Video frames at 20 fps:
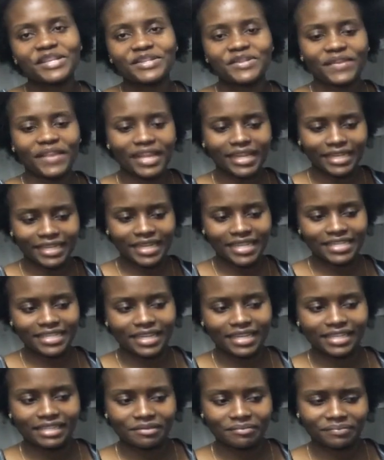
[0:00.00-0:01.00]
so that it
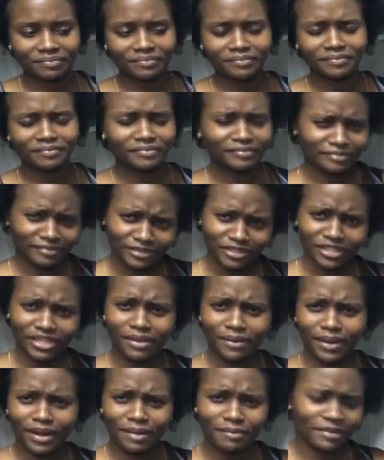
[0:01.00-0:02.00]
doesn't. You
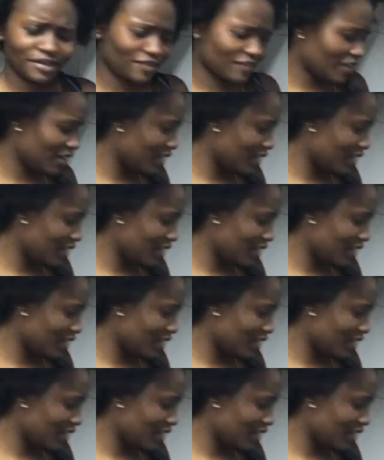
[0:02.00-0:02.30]
get what I mean,